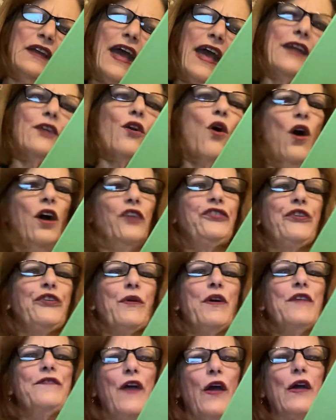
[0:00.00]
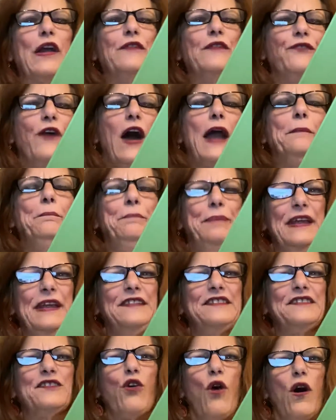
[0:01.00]
and also a very fine
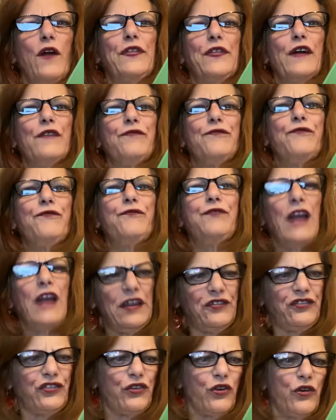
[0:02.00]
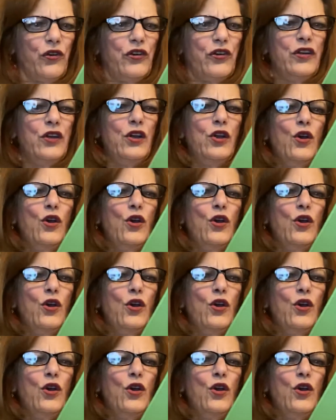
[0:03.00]
beast called the flustered,